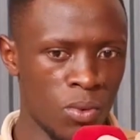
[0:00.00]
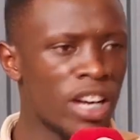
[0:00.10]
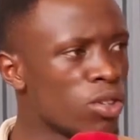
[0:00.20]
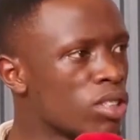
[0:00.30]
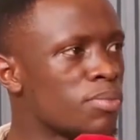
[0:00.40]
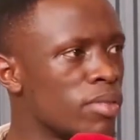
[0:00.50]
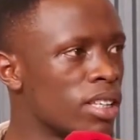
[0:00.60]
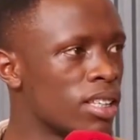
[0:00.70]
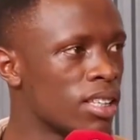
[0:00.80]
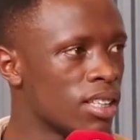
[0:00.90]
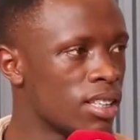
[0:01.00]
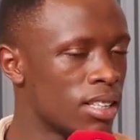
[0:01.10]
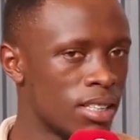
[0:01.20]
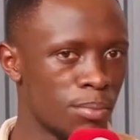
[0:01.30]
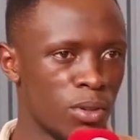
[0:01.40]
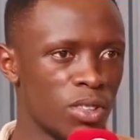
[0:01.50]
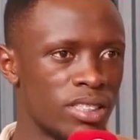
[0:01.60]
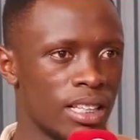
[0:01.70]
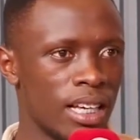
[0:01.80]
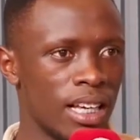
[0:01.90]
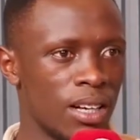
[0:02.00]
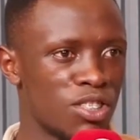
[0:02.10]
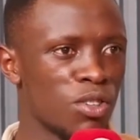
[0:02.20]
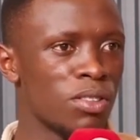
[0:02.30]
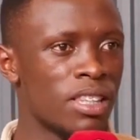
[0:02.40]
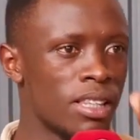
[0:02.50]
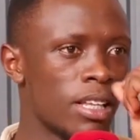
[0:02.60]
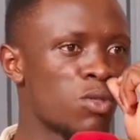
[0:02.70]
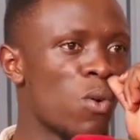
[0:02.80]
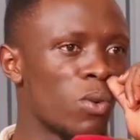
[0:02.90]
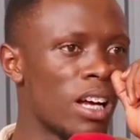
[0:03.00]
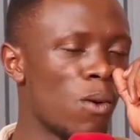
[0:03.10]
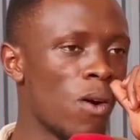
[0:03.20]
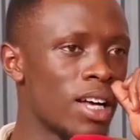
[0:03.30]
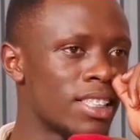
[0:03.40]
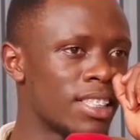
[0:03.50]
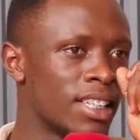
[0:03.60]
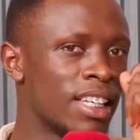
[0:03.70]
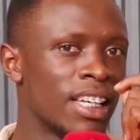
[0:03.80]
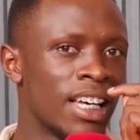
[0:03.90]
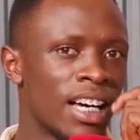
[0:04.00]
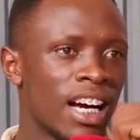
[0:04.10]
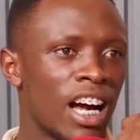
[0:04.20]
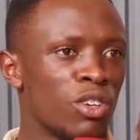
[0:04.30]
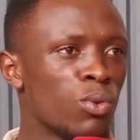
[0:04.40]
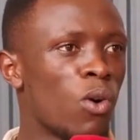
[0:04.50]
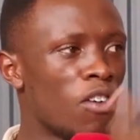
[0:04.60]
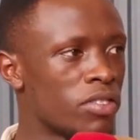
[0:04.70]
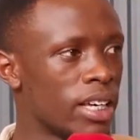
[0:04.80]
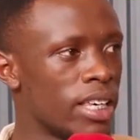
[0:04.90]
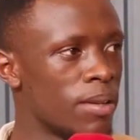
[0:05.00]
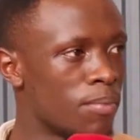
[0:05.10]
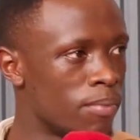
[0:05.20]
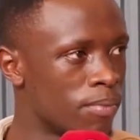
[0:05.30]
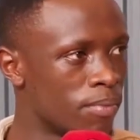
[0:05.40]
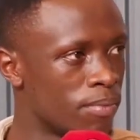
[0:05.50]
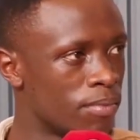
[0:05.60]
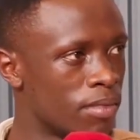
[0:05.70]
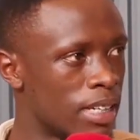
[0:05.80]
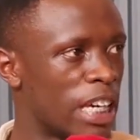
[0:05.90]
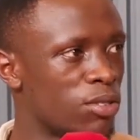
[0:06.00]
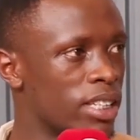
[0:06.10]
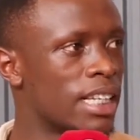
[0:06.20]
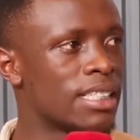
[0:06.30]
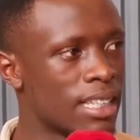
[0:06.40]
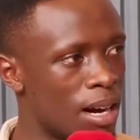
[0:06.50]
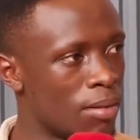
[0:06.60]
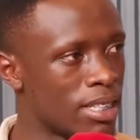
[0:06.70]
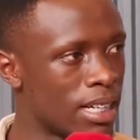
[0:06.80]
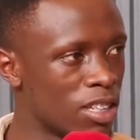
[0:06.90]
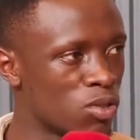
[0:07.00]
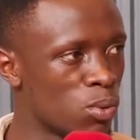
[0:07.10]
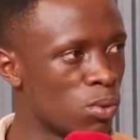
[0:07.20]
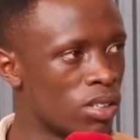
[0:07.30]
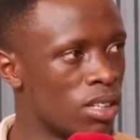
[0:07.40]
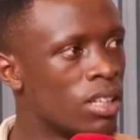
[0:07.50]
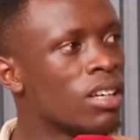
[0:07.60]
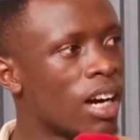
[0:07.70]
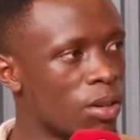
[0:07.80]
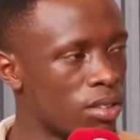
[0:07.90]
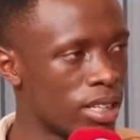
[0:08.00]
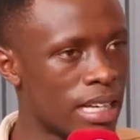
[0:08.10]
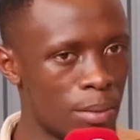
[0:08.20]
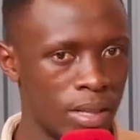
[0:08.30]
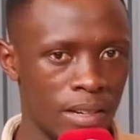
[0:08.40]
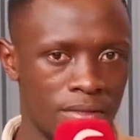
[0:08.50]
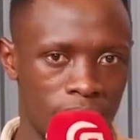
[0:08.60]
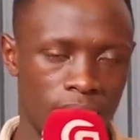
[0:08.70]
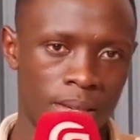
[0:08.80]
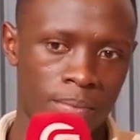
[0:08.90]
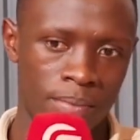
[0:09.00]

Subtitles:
Why not me? Because so the talk now was, can you go after him like you did at high school? Can you then come in after him?